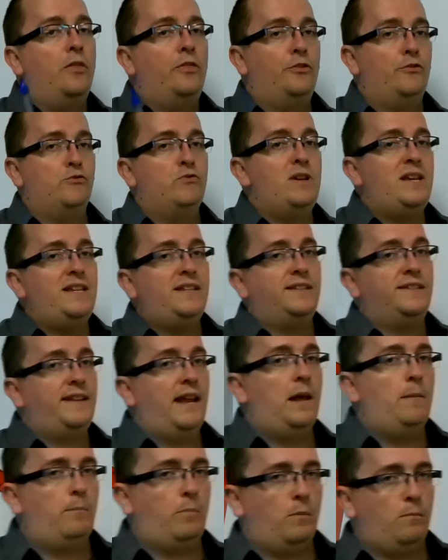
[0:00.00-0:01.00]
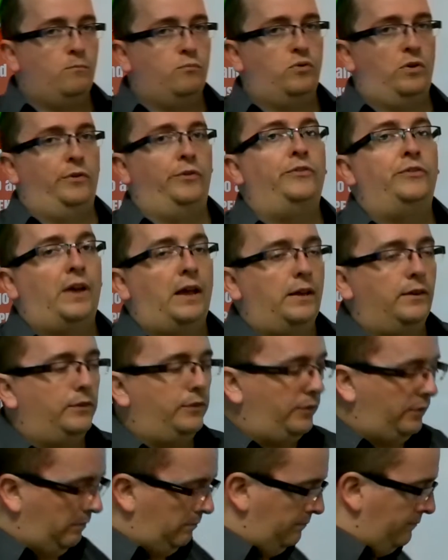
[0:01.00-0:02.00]
three-step
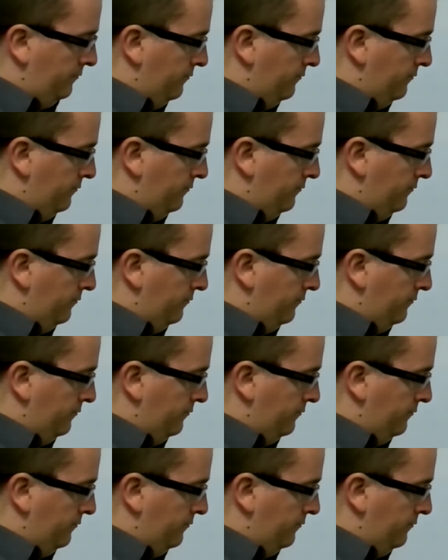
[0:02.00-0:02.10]
process.